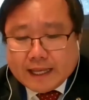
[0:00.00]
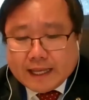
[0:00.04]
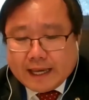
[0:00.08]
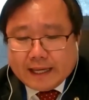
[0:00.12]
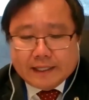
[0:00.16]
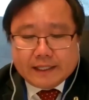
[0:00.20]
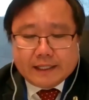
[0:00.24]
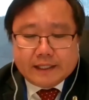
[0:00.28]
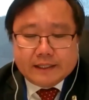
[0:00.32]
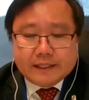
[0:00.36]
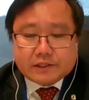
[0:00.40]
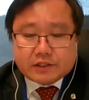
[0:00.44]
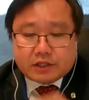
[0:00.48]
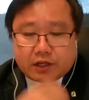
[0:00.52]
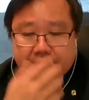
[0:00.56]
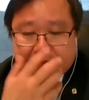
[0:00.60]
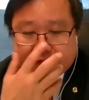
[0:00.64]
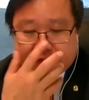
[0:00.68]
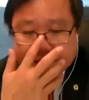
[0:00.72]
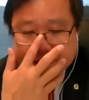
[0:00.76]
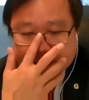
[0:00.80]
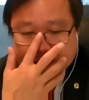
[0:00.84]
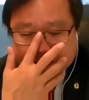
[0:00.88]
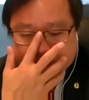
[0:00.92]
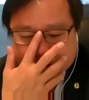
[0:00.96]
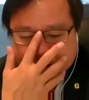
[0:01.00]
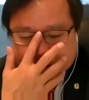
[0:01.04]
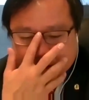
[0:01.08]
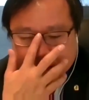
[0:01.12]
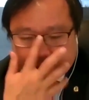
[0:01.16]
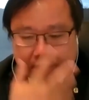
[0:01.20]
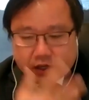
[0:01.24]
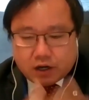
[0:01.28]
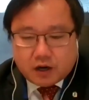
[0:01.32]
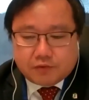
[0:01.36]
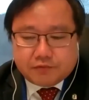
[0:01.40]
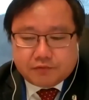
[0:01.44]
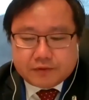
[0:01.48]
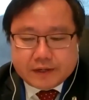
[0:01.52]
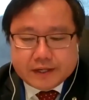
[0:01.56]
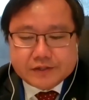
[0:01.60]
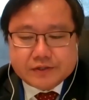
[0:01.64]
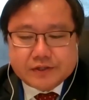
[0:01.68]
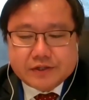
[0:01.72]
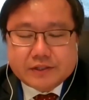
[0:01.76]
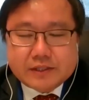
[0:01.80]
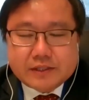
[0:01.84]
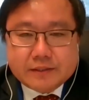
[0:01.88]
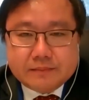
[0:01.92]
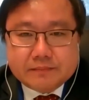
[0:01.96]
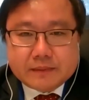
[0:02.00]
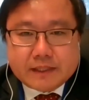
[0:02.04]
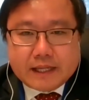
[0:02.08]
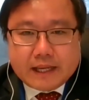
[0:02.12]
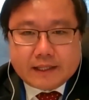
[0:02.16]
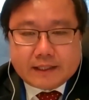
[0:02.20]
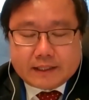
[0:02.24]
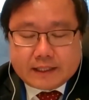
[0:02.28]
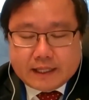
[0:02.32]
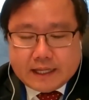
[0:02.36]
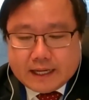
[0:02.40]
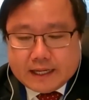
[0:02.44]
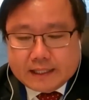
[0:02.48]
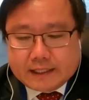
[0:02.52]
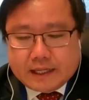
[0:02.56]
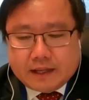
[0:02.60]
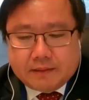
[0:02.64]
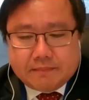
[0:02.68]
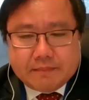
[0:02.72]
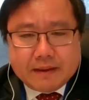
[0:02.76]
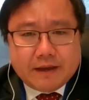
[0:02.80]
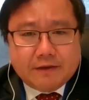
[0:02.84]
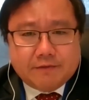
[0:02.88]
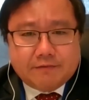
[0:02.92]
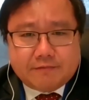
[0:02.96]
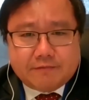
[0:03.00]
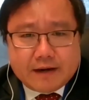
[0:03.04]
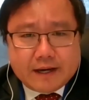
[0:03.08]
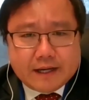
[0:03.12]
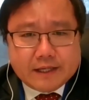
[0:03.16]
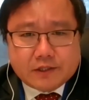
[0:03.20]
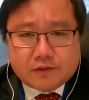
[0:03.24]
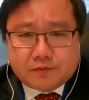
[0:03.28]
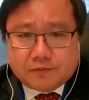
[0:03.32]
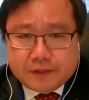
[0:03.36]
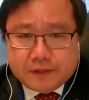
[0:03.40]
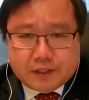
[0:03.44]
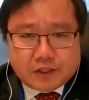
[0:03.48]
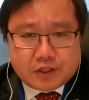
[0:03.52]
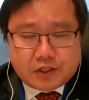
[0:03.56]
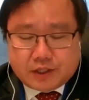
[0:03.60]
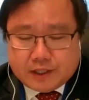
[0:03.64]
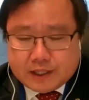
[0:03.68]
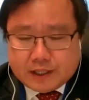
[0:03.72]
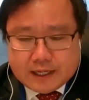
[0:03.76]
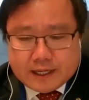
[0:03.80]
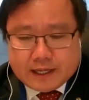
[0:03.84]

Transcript: any sort of incident of racism that they may face, which